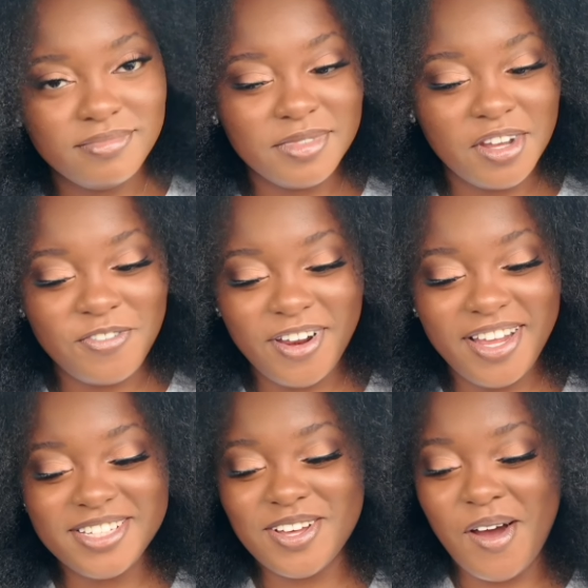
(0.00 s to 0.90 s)
The
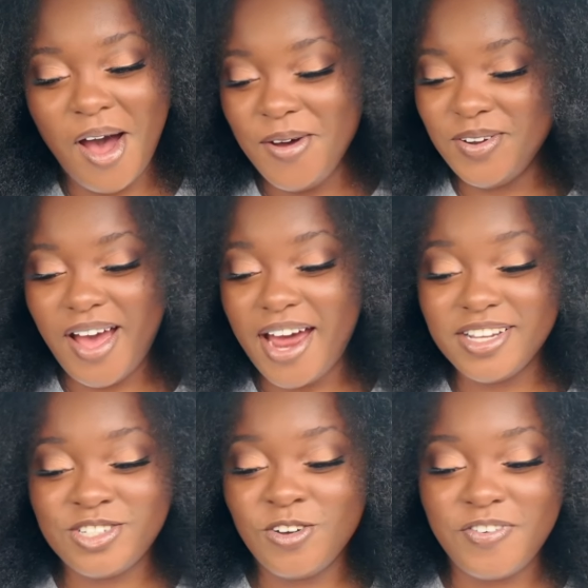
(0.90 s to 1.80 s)
freak. So I don't know how
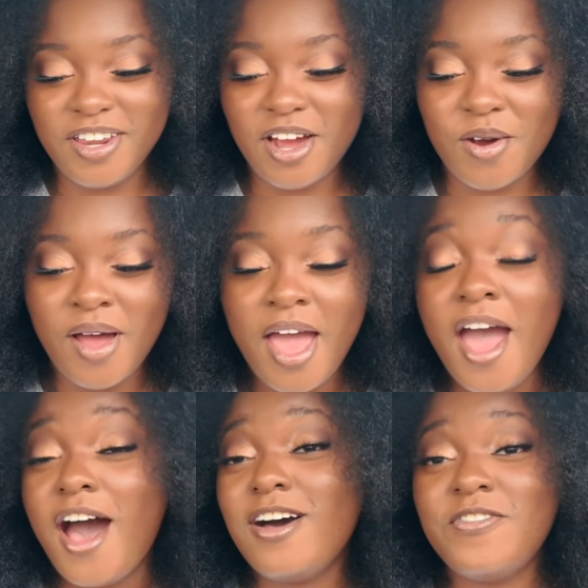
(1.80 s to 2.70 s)
this shoot finna go.
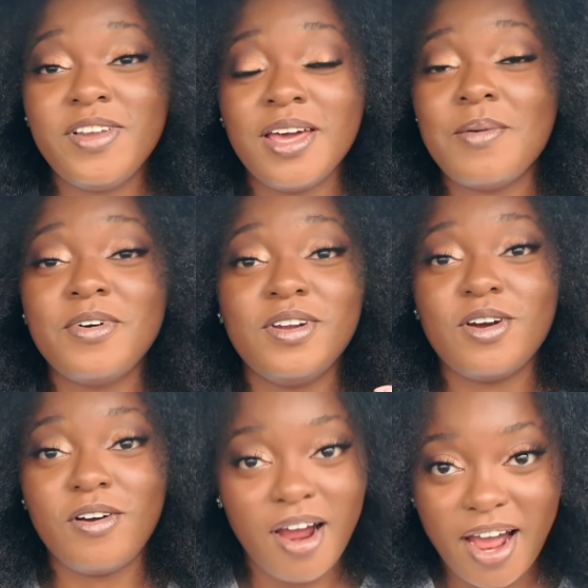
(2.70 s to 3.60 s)
I feel like I'm gonna
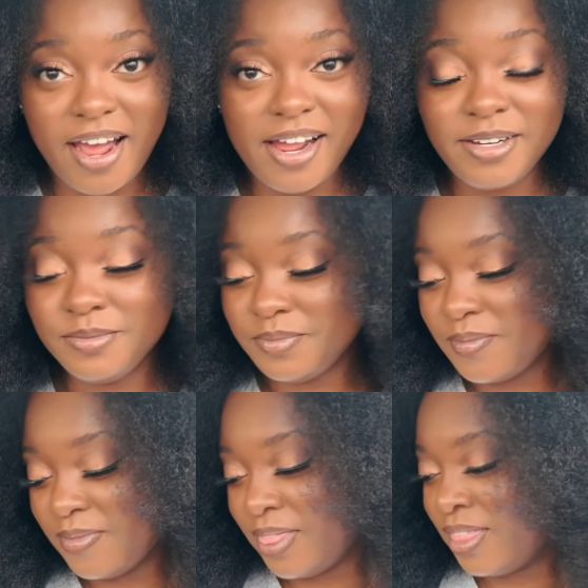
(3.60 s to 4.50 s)
cry
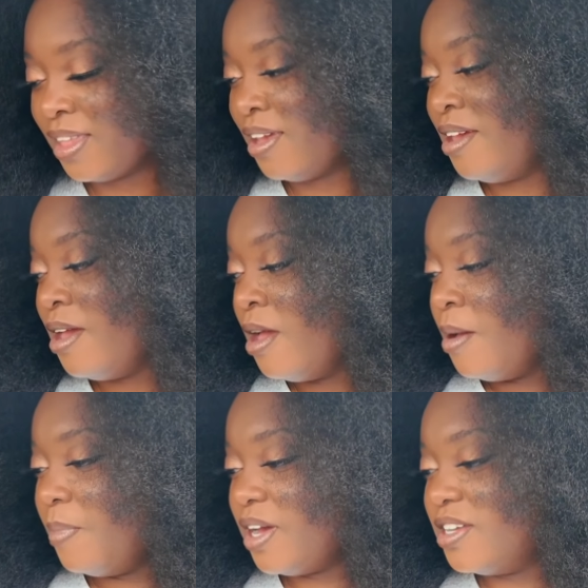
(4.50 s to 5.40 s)

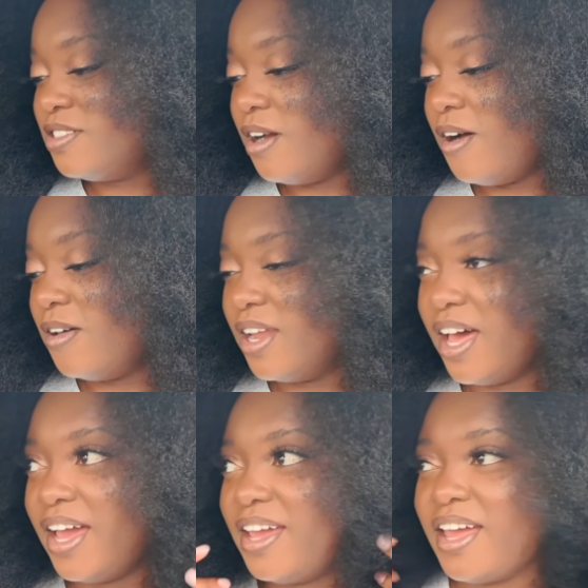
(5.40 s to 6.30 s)
because y'all,
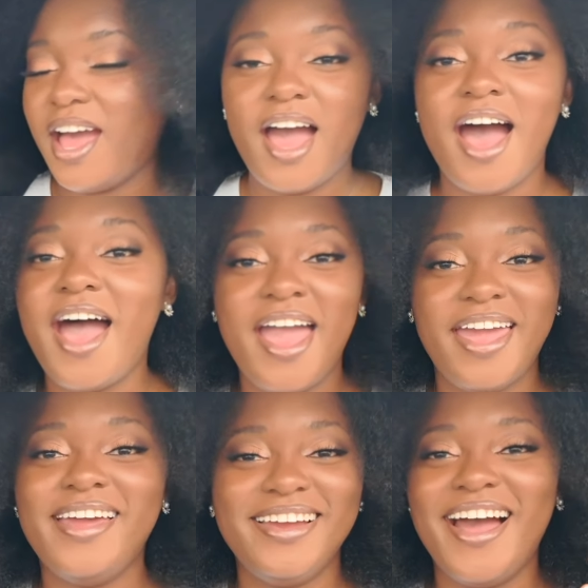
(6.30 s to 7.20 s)
like, I
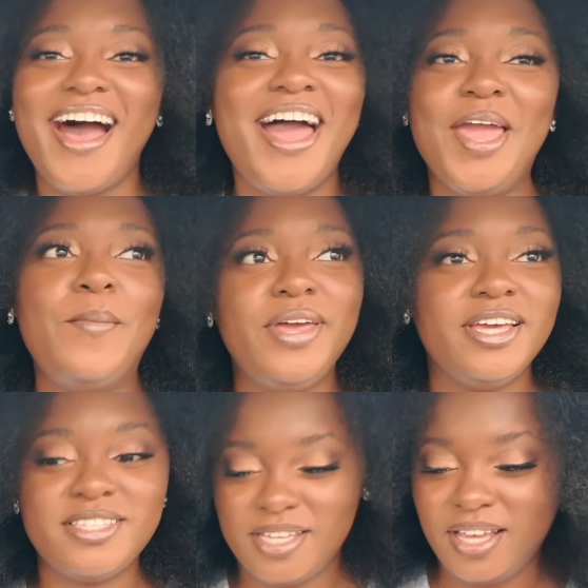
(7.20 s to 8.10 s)
hate
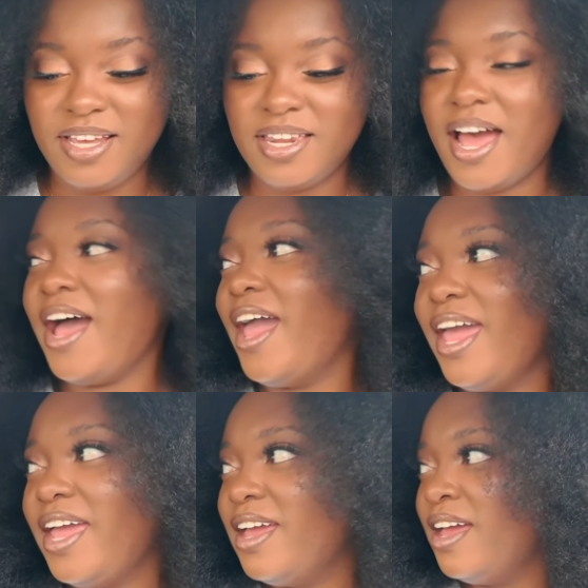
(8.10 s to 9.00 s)
being seen. I
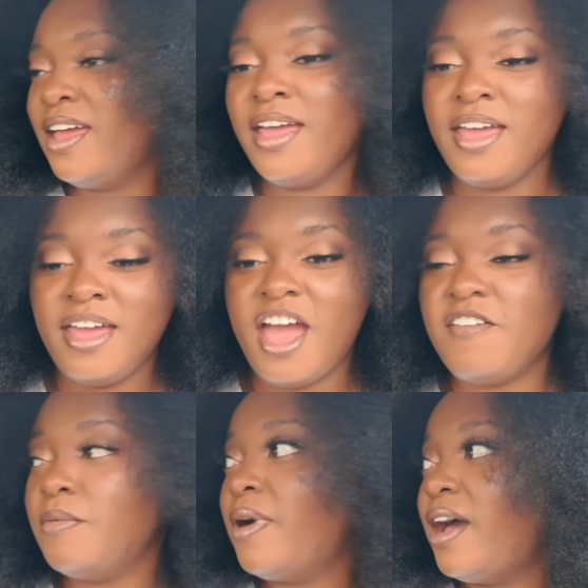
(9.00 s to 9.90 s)
hate
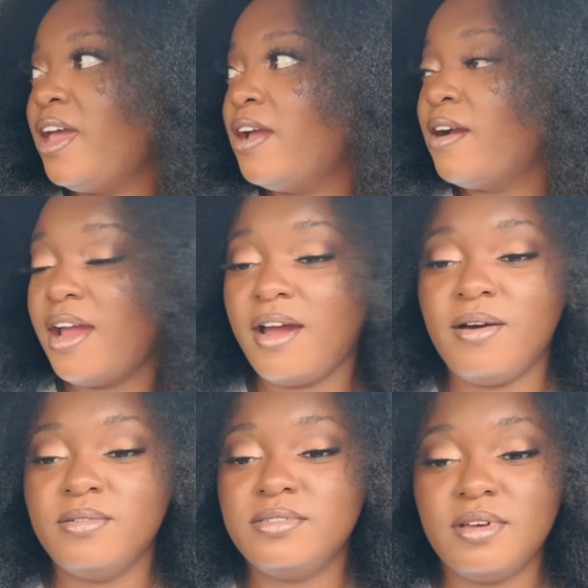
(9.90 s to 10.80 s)
having my hair
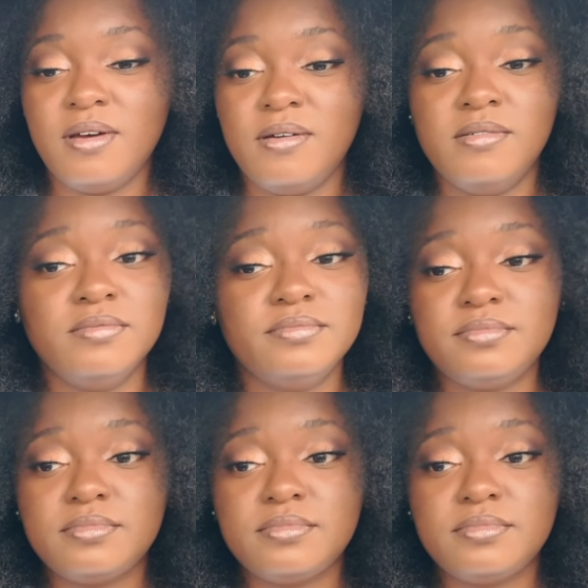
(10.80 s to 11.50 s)
out. So